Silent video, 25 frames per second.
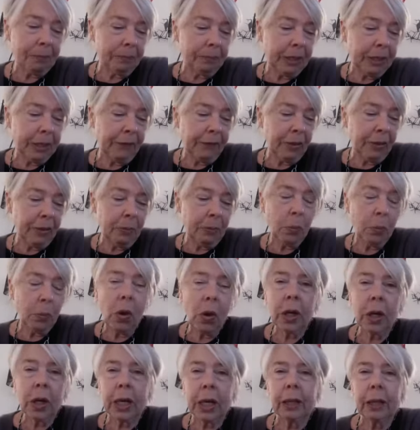give them a
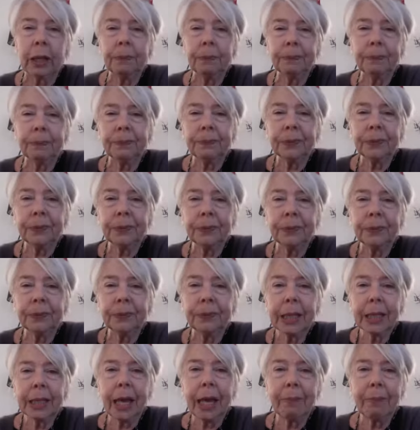waka
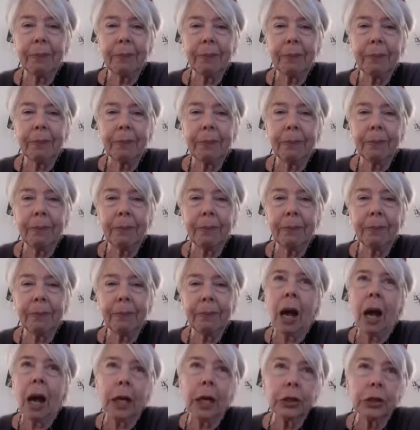came up.
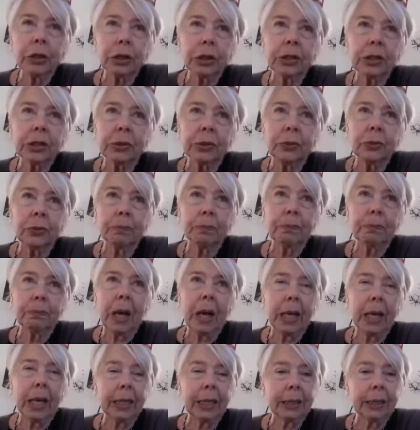I just thought
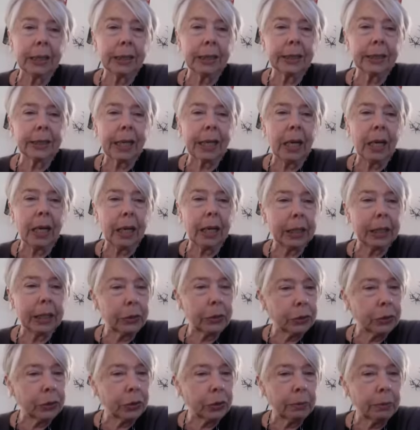pie in the sky,
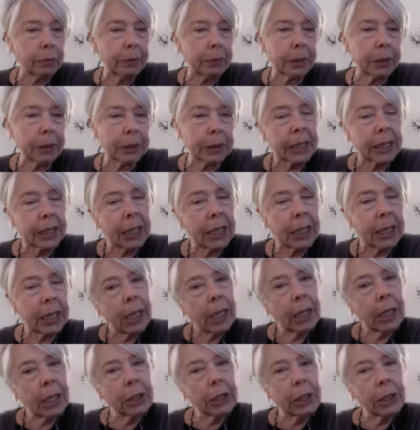because
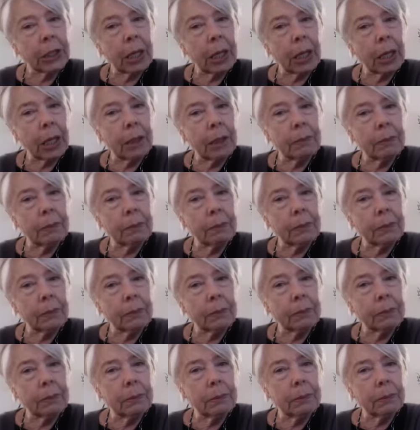actually
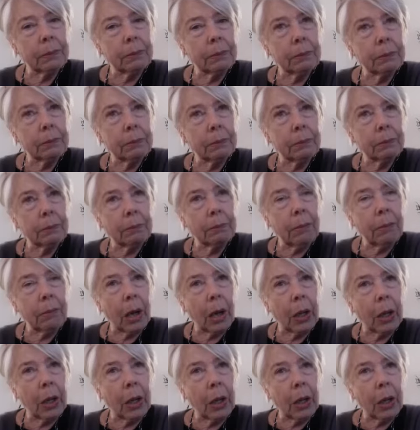
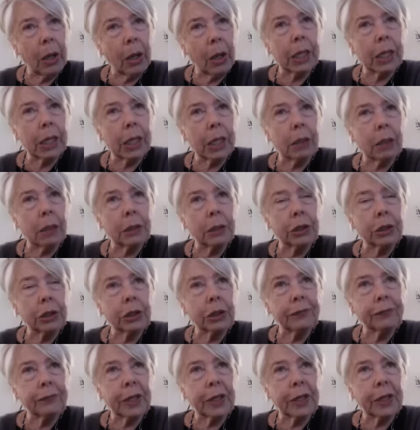my working knowledge
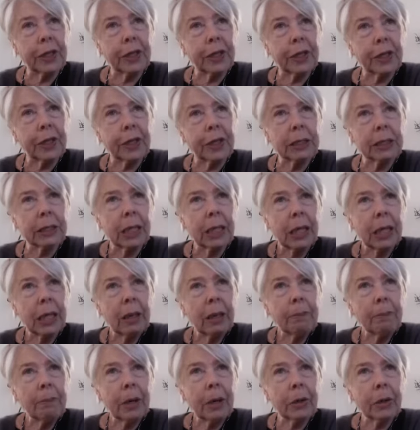of things,
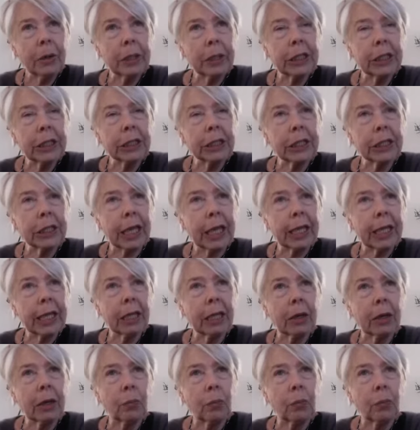Māori
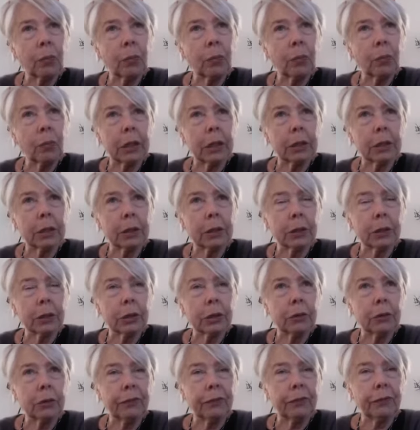take waka
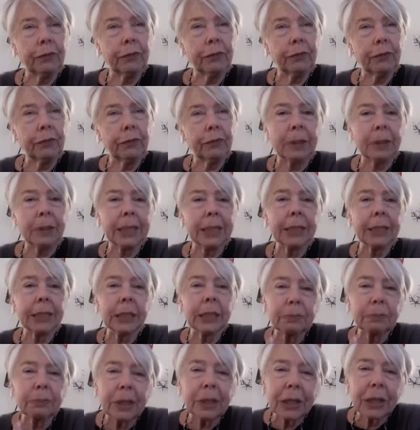to various
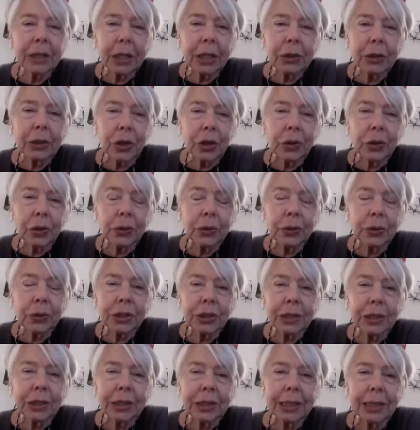places, but they
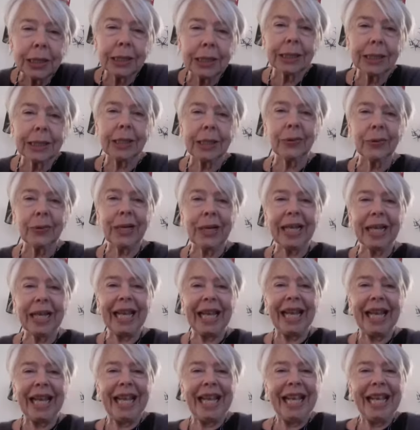don't necessarily